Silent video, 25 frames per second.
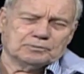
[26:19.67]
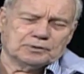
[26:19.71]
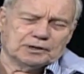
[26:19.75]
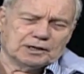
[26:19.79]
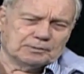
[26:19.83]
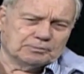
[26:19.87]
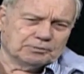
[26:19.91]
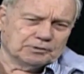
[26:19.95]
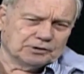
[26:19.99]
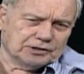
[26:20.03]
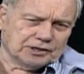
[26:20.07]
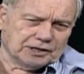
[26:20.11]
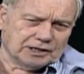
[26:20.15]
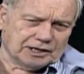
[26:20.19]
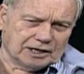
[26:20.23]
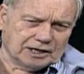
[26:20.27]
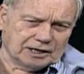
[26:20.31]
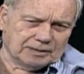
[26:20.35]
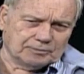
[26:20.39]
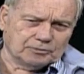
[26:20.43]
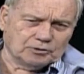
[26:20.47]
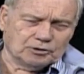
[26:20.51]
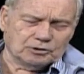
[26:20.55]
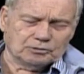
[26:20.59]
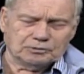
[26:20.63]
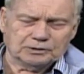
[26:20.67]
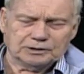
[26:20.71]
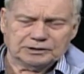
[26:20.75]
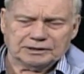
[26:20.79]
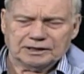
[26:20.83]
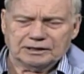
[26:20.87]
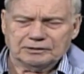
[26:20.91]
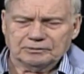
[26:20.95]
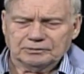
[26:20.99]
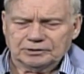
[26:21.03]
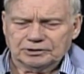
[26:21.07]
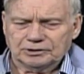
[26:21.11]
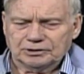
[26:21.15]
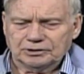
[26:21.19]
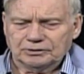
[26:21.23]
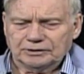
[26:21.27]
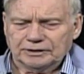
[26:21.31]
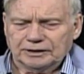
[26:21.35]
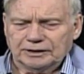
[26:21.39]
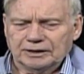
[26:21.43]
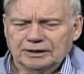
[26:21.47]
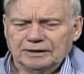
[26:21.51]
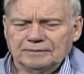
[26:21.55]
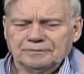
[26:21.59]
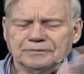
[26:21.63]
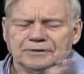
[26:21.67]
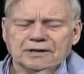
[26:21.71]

put up with it anymore, what they were doing.